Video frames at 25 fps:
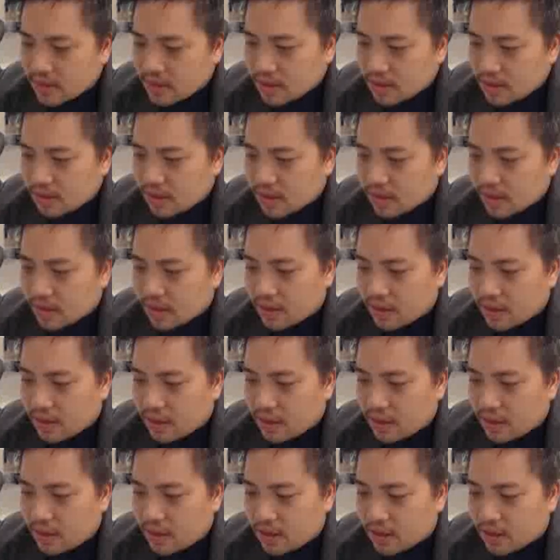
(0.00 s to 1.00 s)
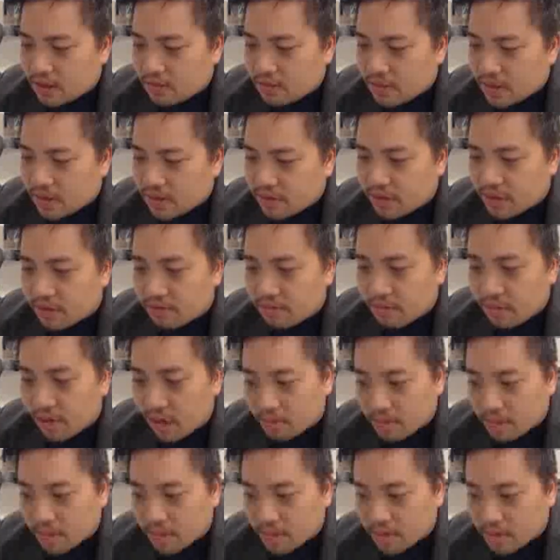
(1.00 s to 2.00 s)
You're gonna need administrative
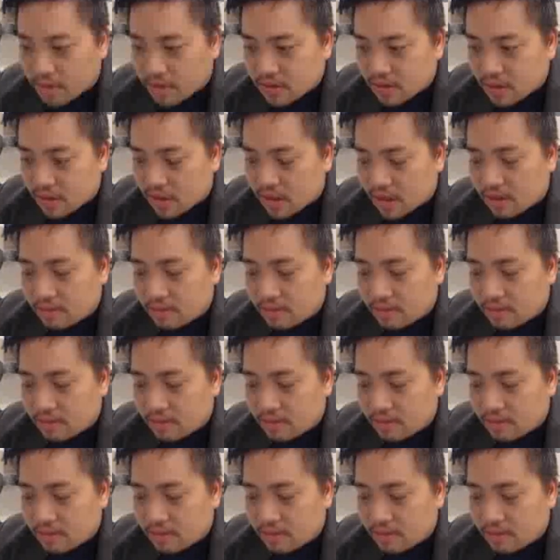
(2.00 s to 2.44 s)
properties,